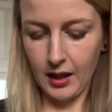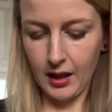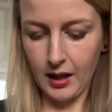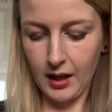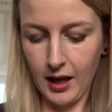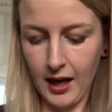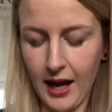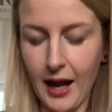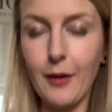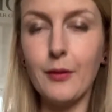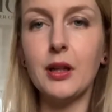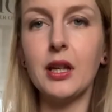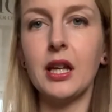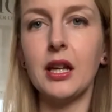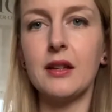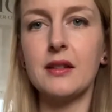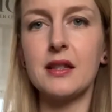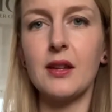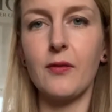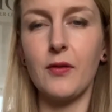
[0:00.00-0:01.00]
how to
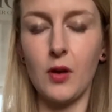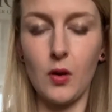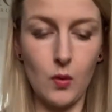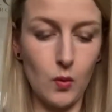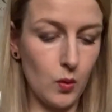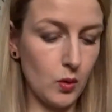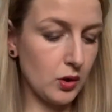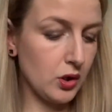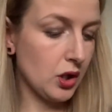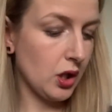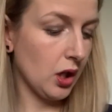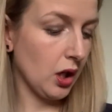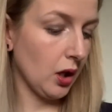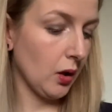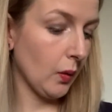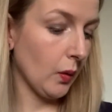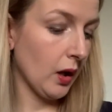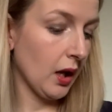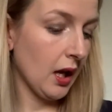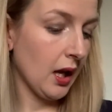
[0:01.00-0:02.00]
use if you go
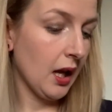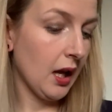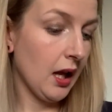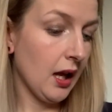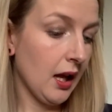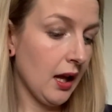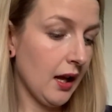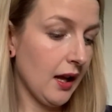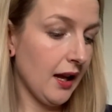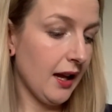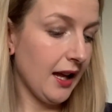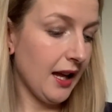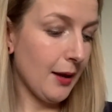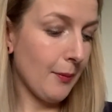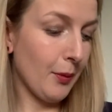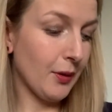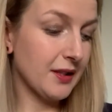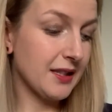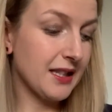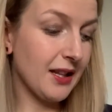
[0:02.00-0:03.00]
to
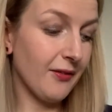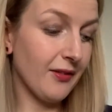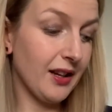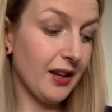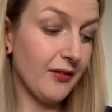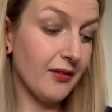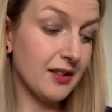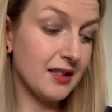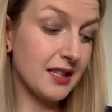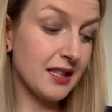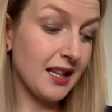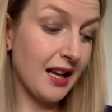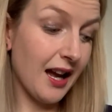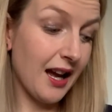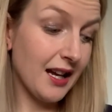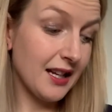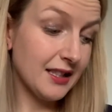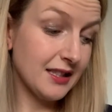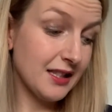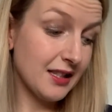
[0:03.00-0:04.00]
8.7 Living's
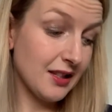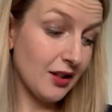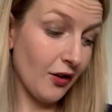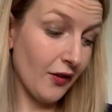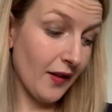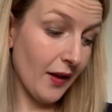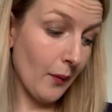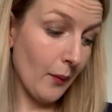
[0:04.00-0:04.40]
guides on their